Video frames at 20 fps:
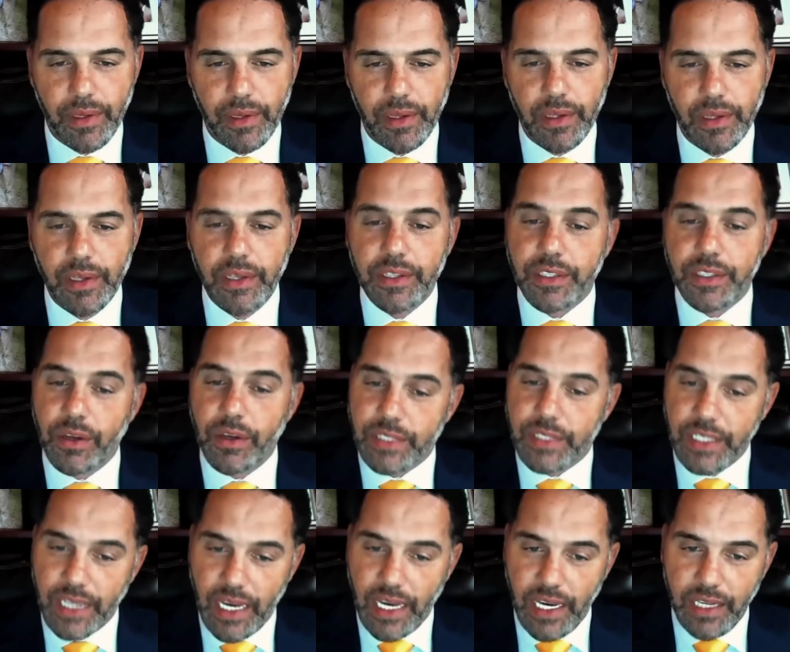So
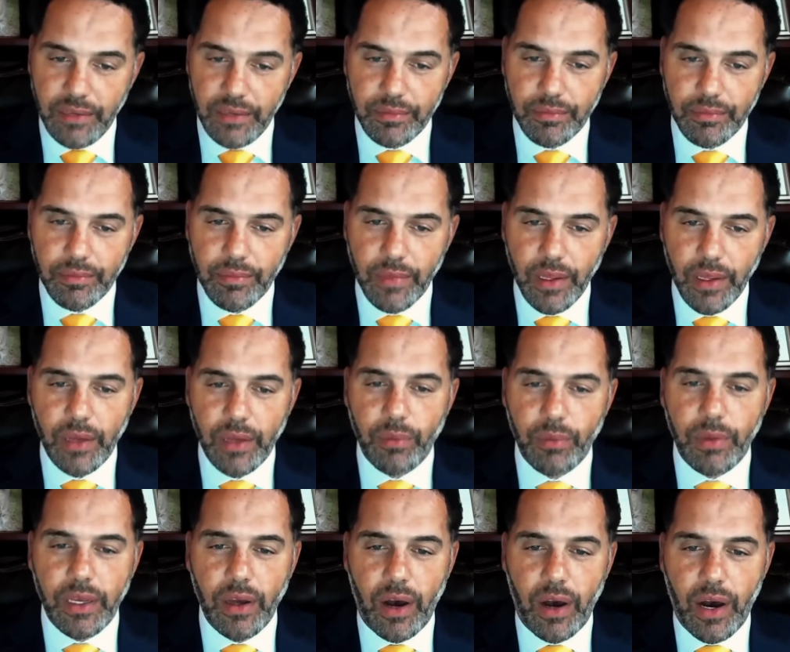tonight,
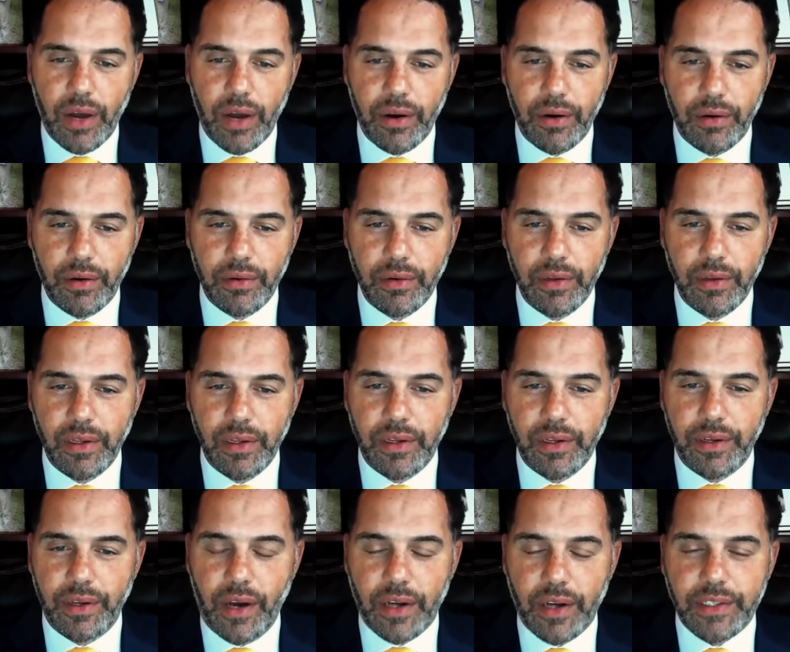we honor
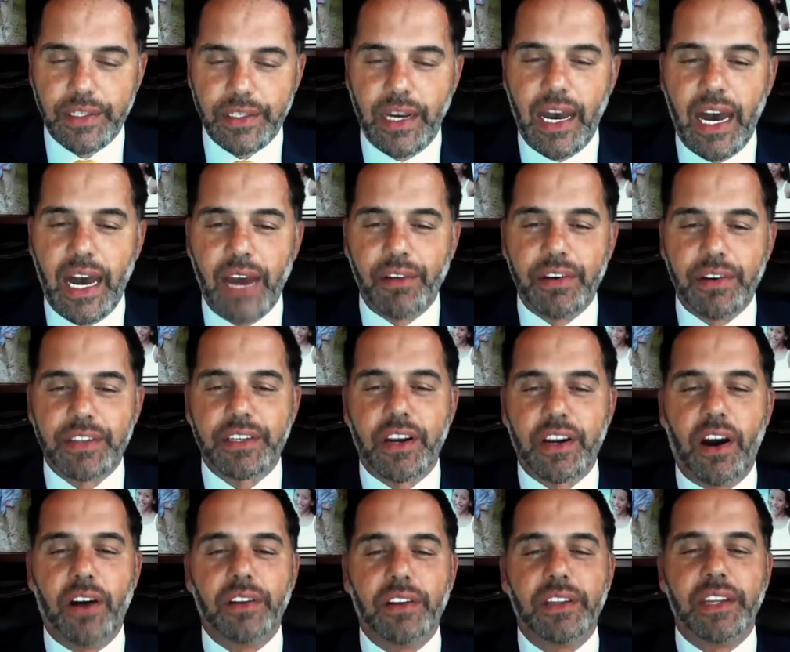Dr. Iris
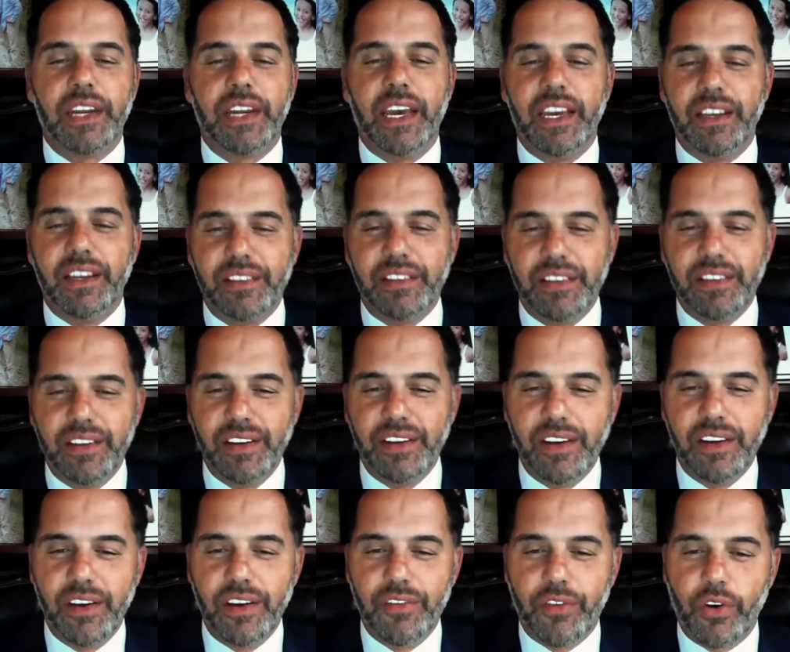Carlton-LaNey
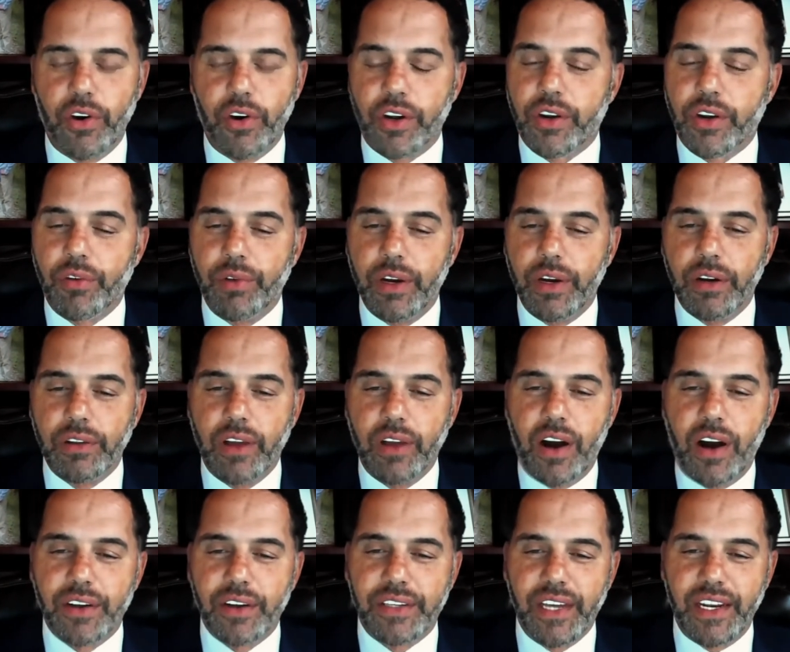for her
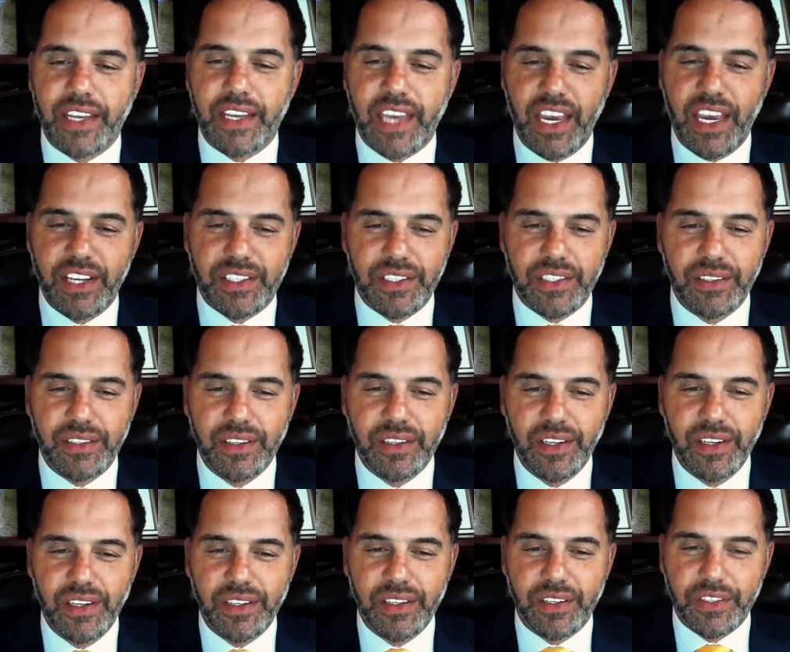career-long dedication
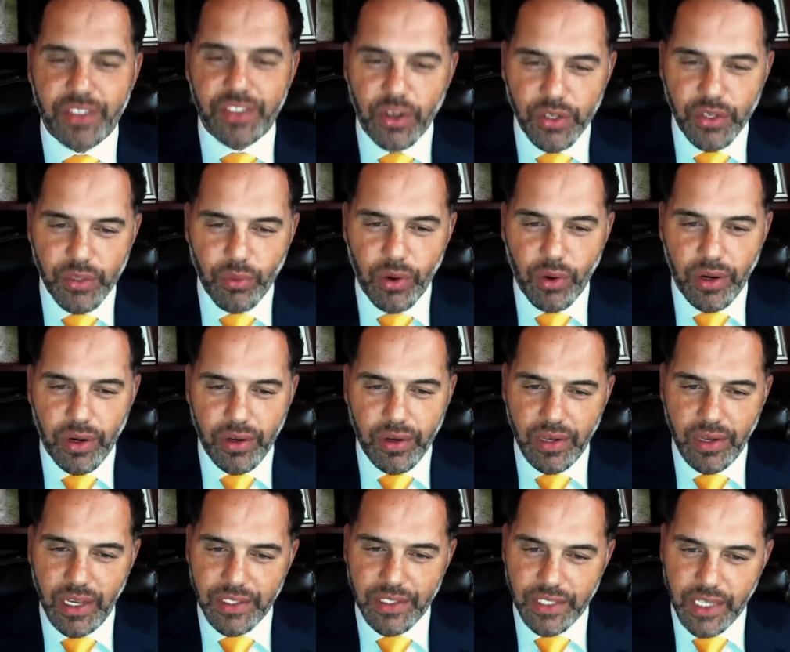to social work
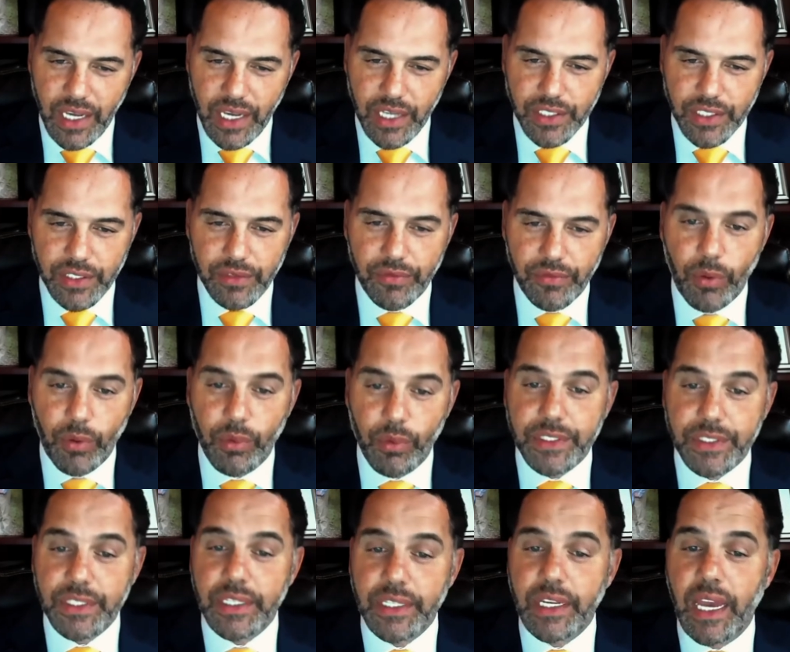education, for which
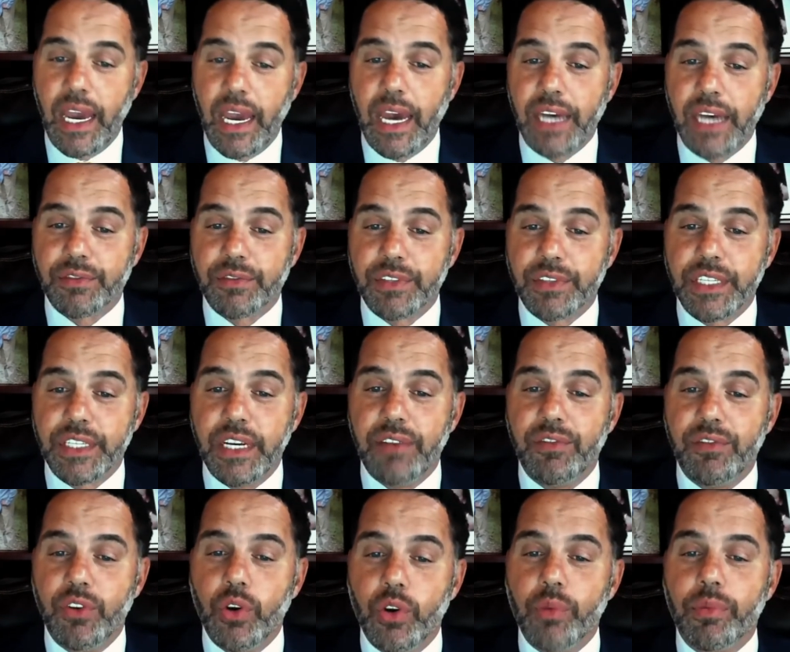she has received
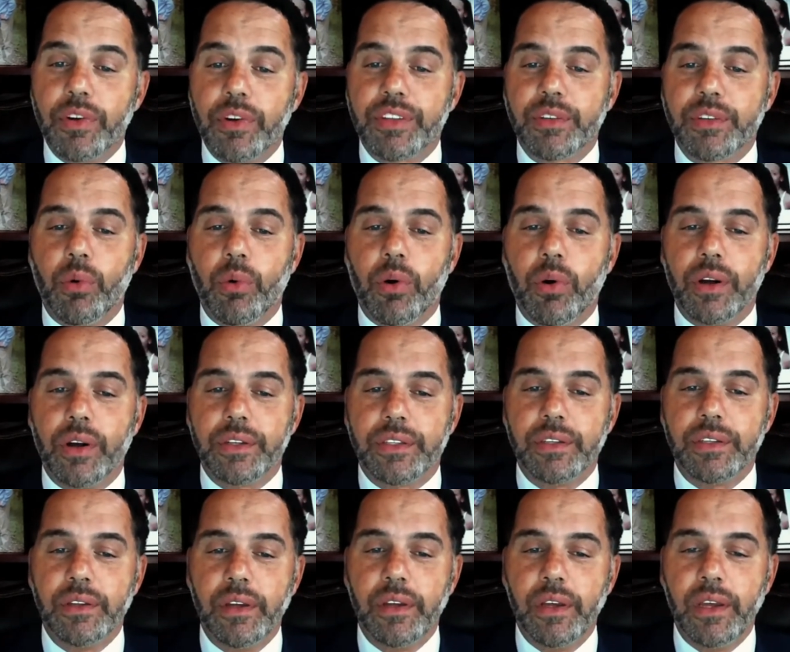numerous awards,
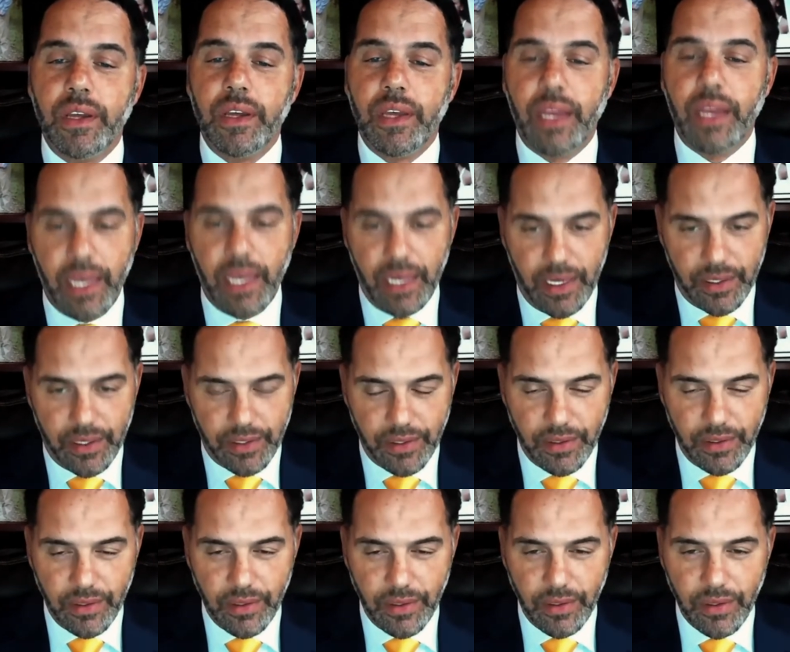and
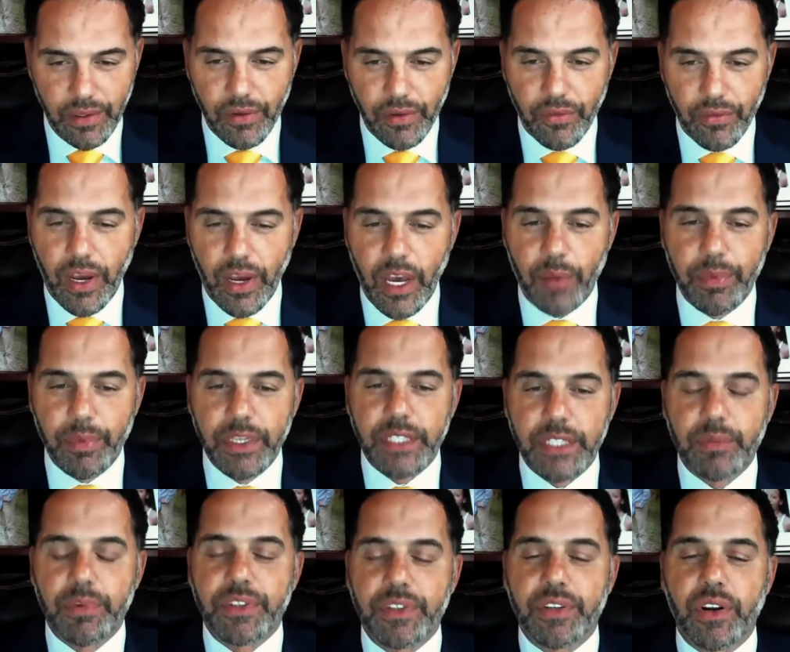for helping to
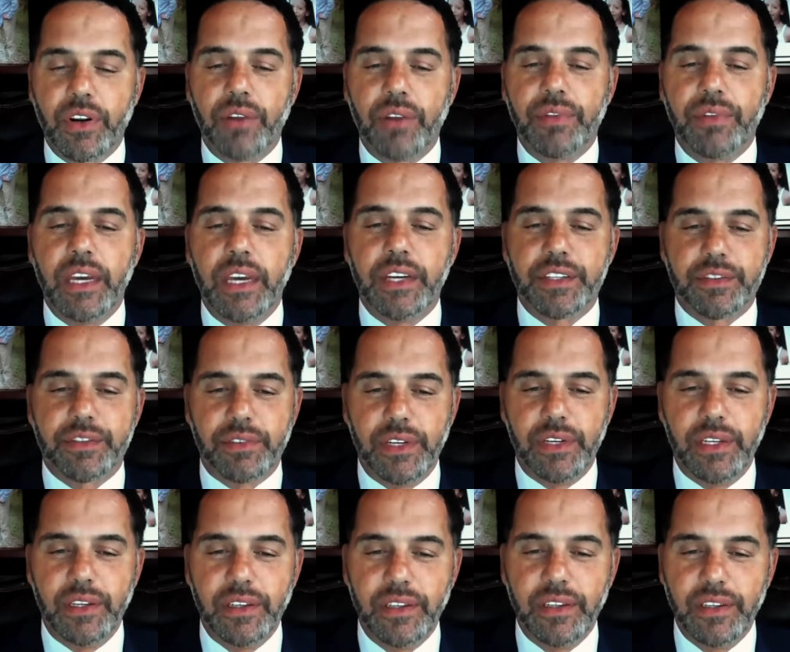preserve the history
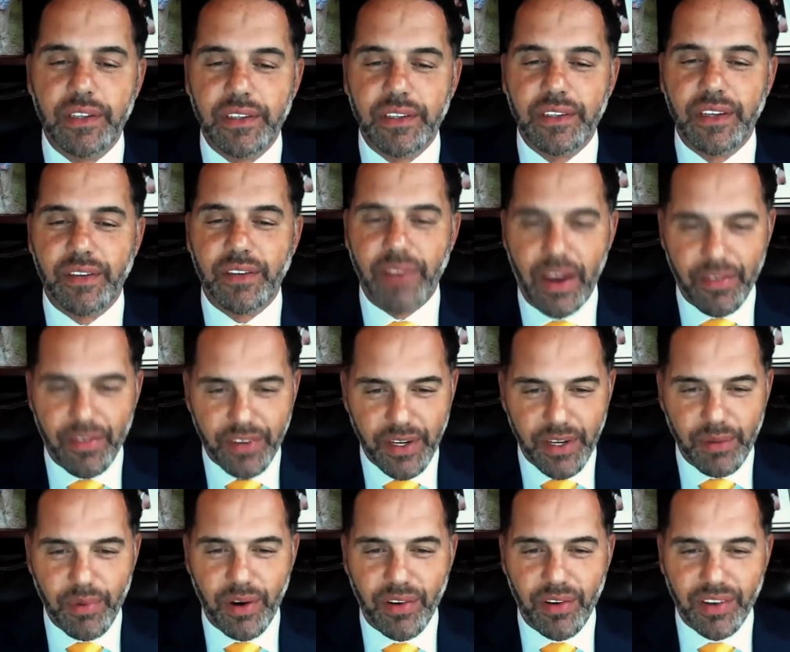of African
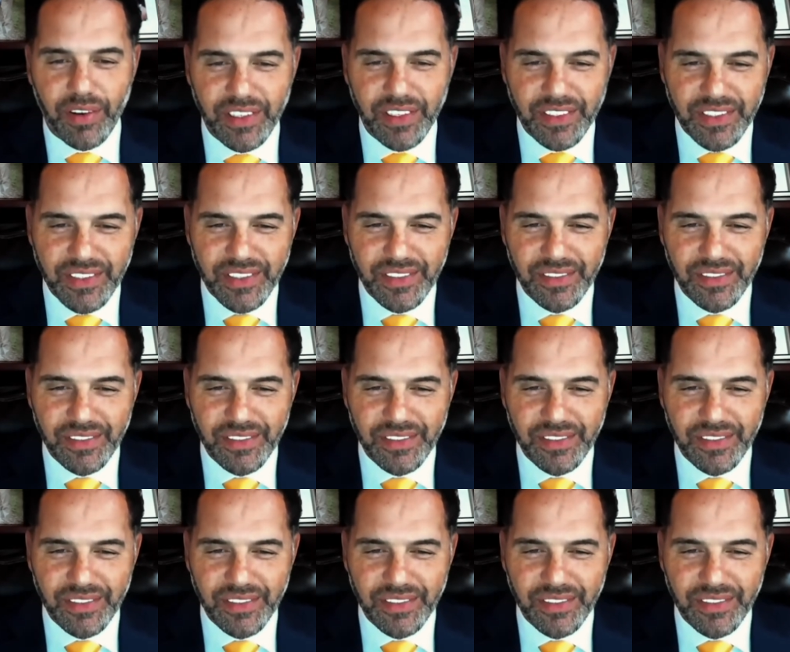Americans.